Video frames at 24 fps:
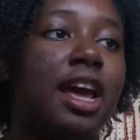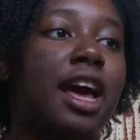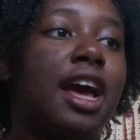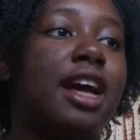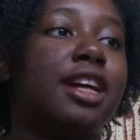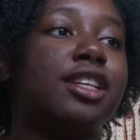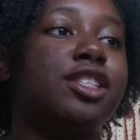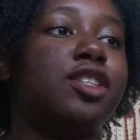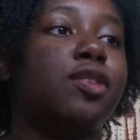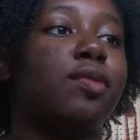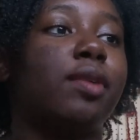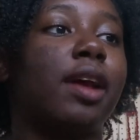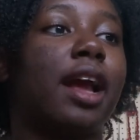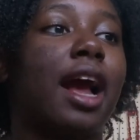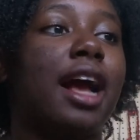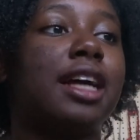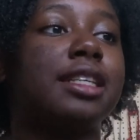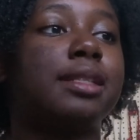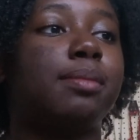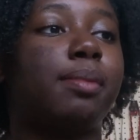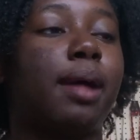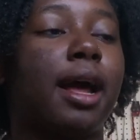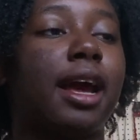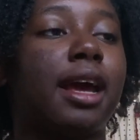And so, like, as
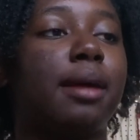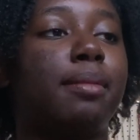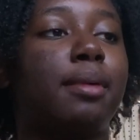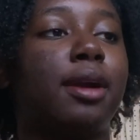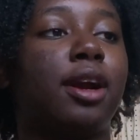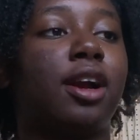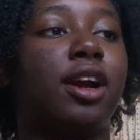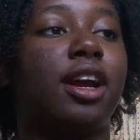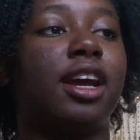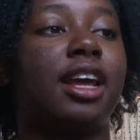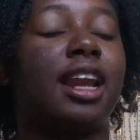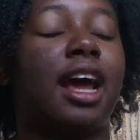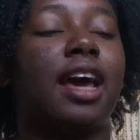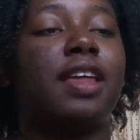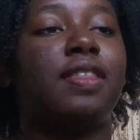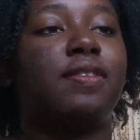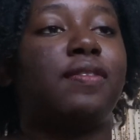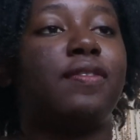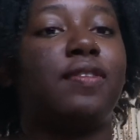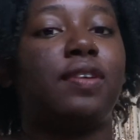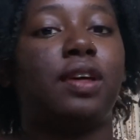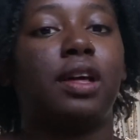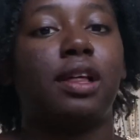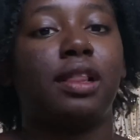a Black American, I
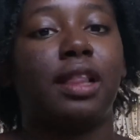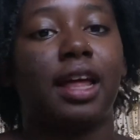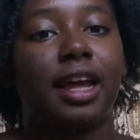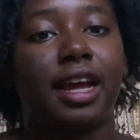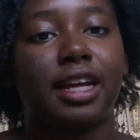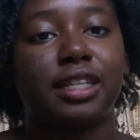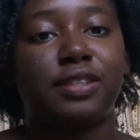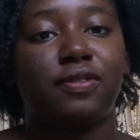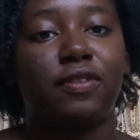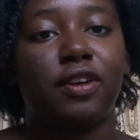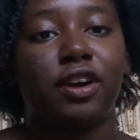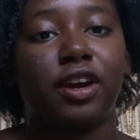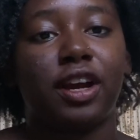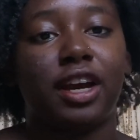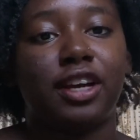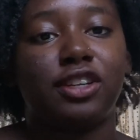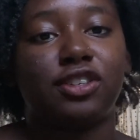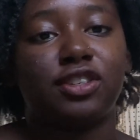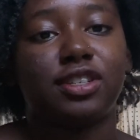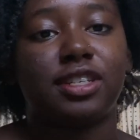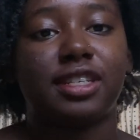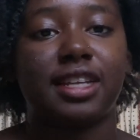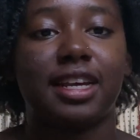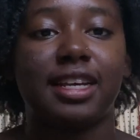feel like it's very
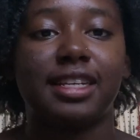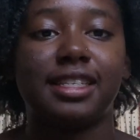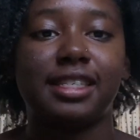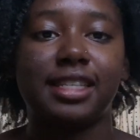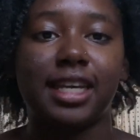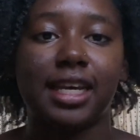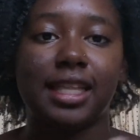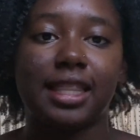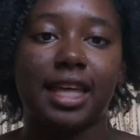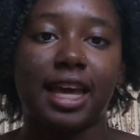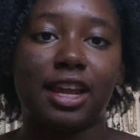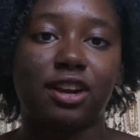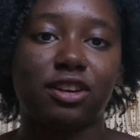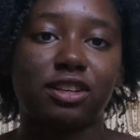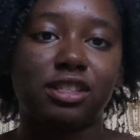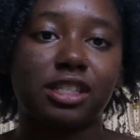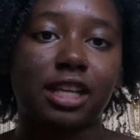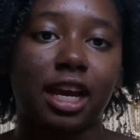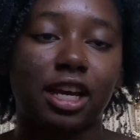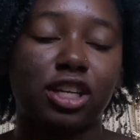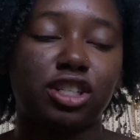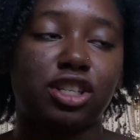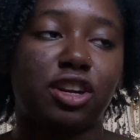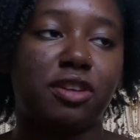interesting seeing the
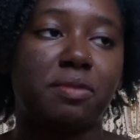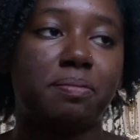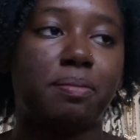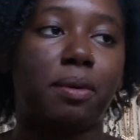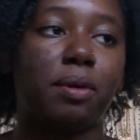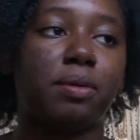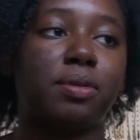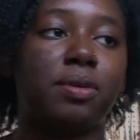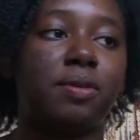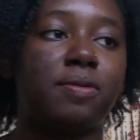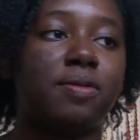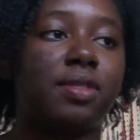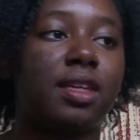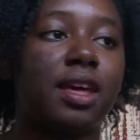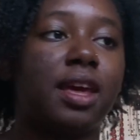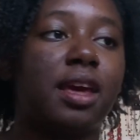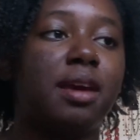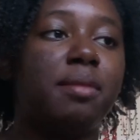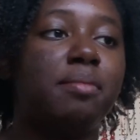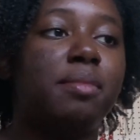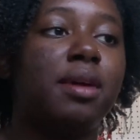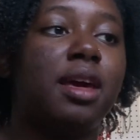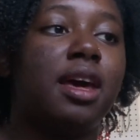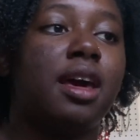intersection of both of
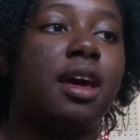them.